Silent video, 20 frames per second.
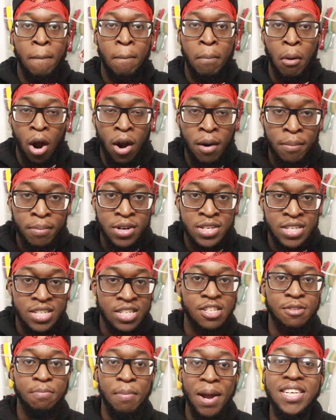barbers,
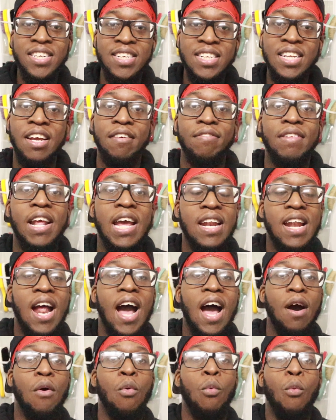especially if they
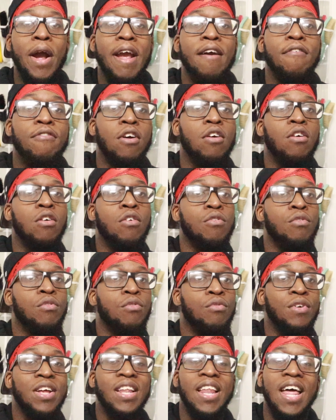not waiver
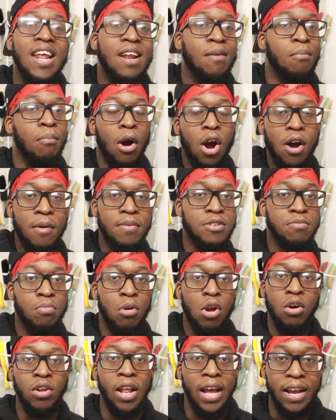related barbers,
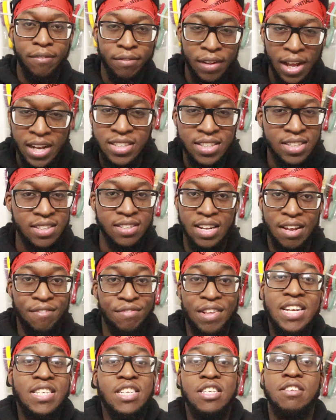bro, like if
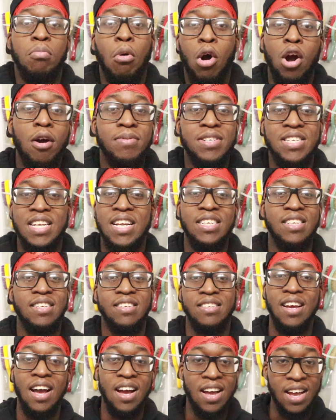they just barbers and they
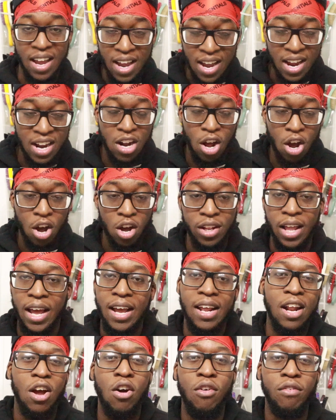just cut hair, dog,
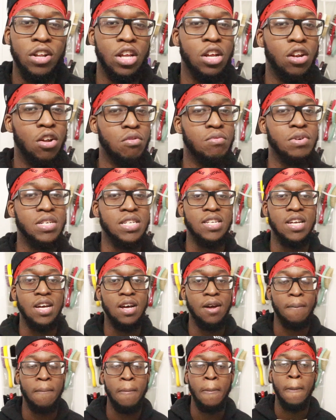like they don't really know what's
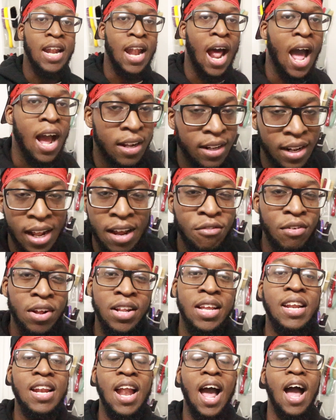up. They
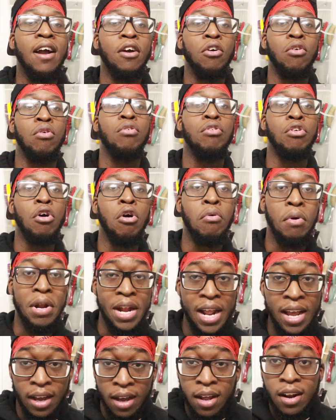really not gonna know,
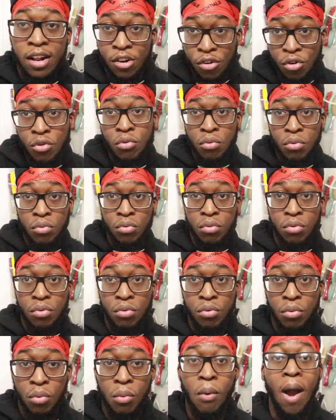and they gonna do
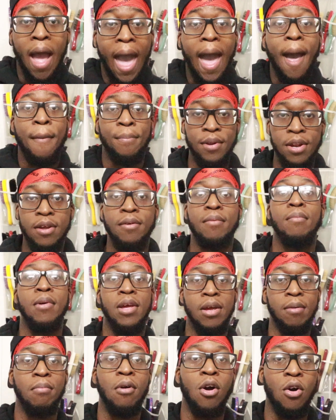what happened to
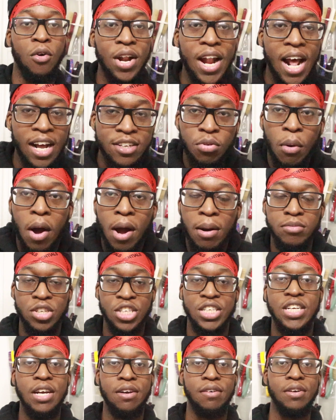me, bro. And that's why I'm
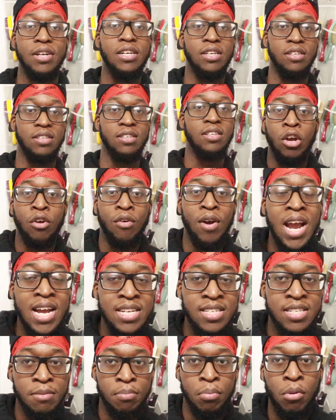sharing this. The
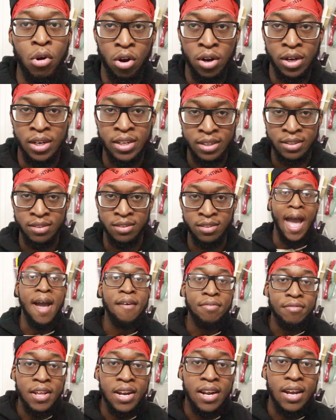crazy part is
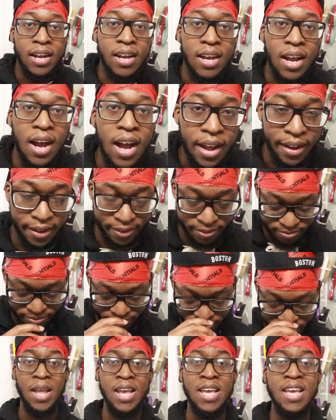after the cut,
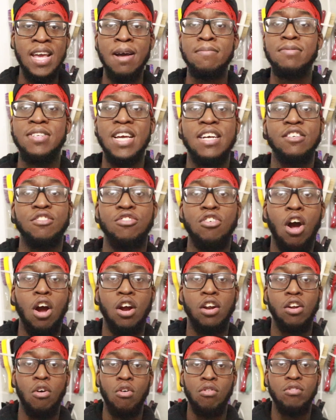he kept saying
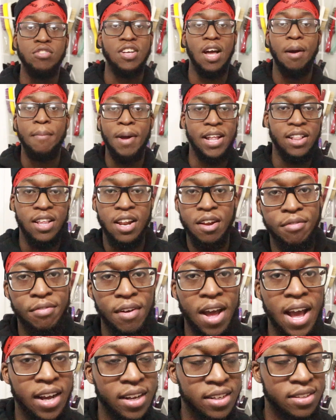sorry the whole time after the
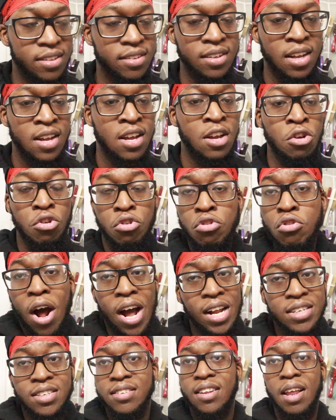fact, cause you know
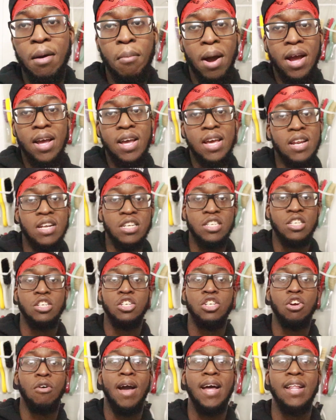I just let my energy
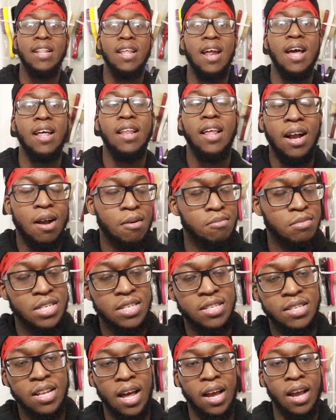show after that. Like I'm
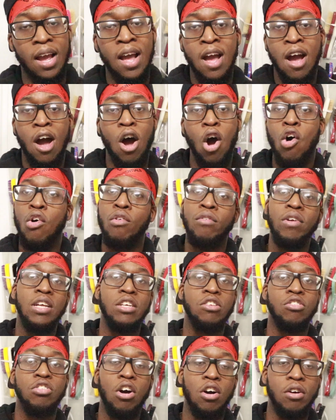just like, I don't really
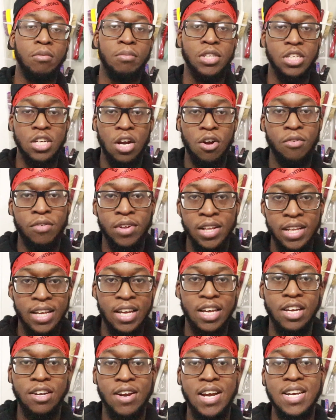talk much, I don't really
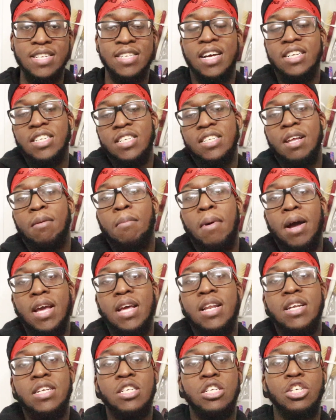get crazy. I just let my
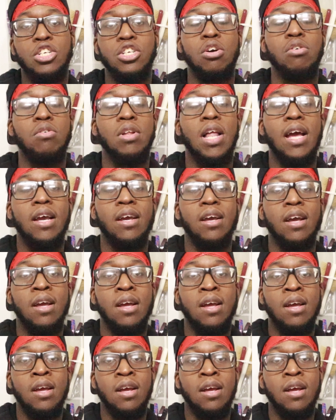energy show, like,